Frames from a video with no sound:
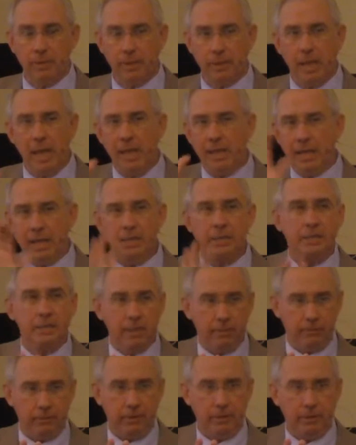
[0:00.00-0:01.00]
Like, that's
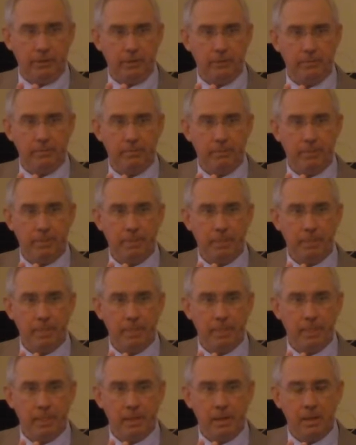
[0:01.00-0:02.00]
different.
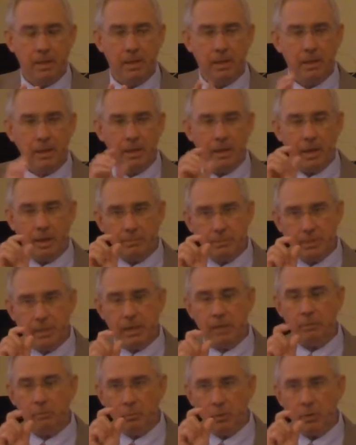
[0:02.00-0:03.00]
I'm
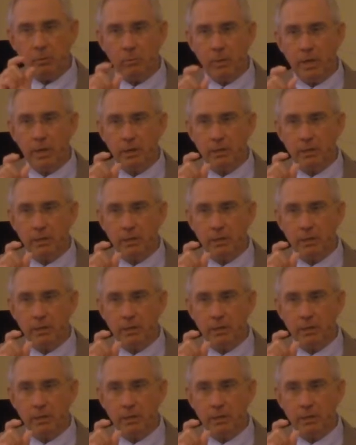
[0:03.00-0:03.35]
saying when we